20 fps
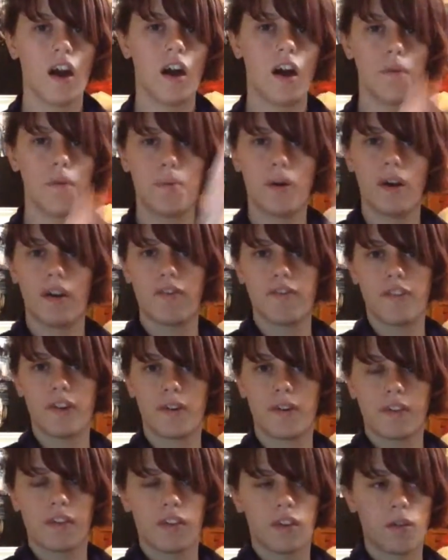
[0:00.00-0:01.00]
I'll put a
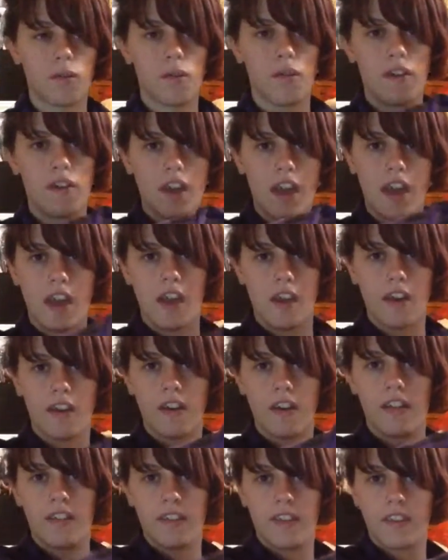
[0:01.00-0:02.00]
photo here
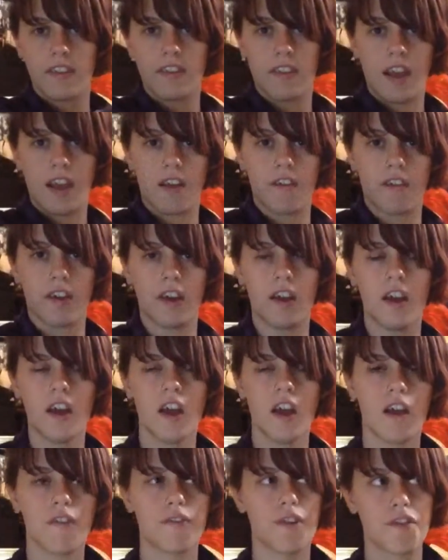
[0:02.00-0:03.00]
in this area.
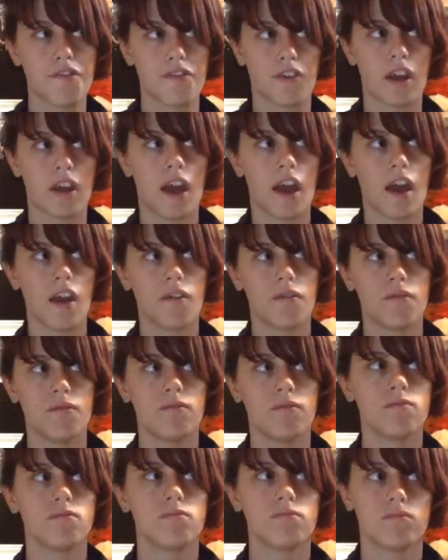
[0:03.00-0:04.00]
If I forget,
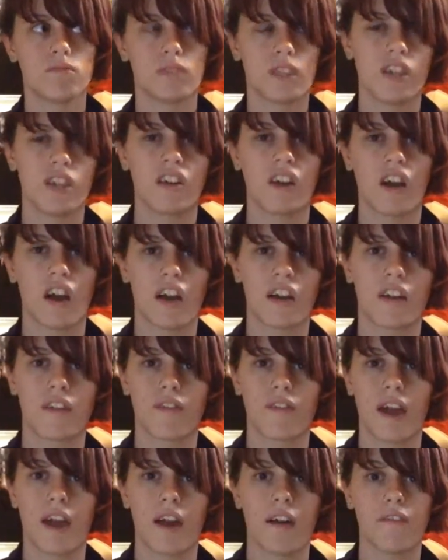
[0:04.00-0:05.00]
you kind
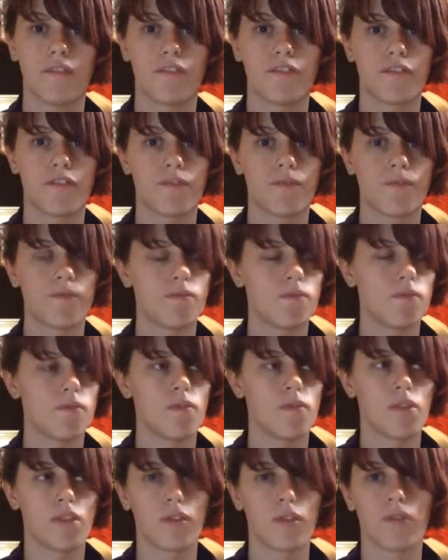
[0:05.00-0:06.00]
of have
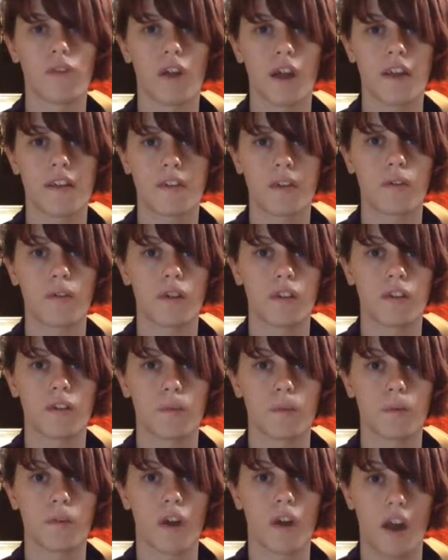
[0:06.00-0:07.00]
the right to
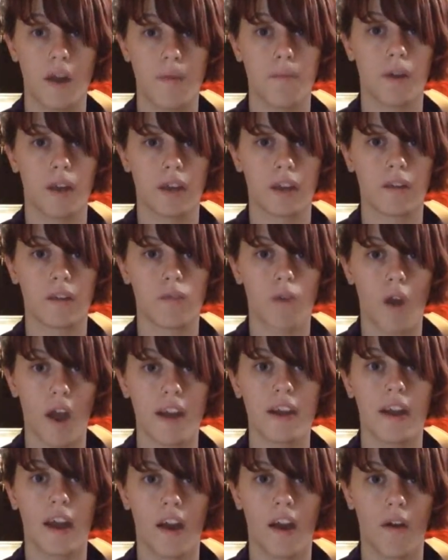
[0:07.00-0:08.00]
unsubscribe, like
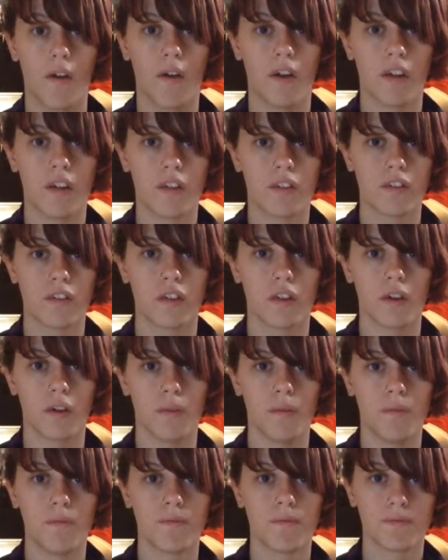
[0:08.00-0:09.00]
right now.
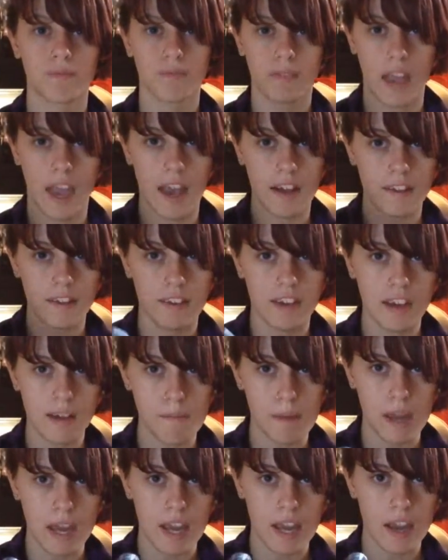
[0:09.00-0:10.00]
So
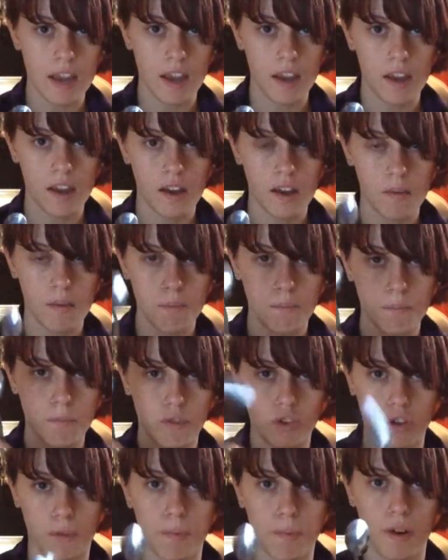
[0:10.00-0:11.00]
editing me
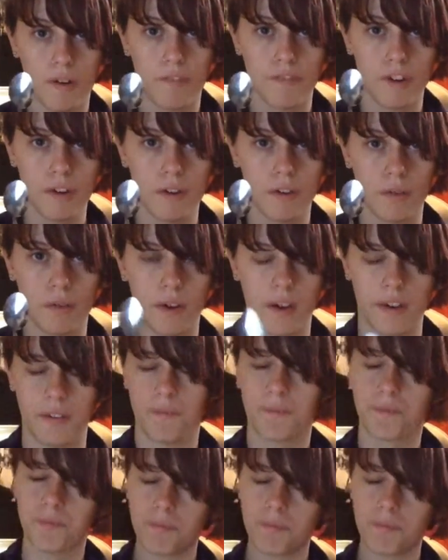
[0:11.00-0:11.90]
should put a photo in.